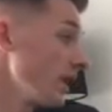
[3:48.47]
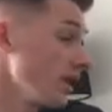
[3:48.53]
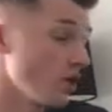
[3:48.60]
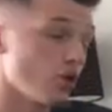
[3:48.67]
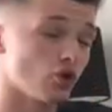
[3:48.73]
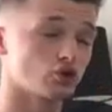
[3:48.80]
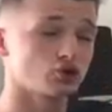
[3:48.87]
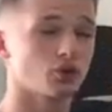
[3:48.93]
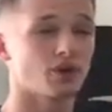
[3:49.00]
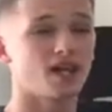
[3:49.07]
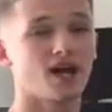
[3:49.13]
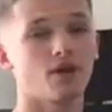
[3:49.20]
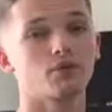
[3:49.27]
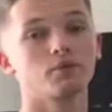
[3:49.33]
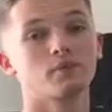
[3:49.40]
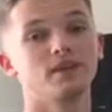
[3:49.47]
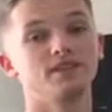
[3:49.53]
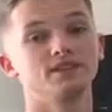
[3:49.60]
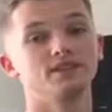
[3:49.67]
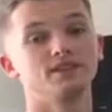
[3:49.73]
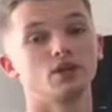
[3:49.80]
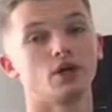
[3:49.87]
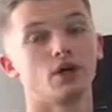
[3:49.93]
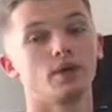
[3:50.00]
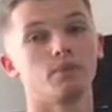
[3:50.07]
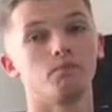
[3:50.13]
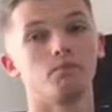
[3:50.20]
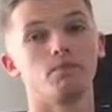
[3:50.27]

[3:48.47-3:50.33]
It also allowed me to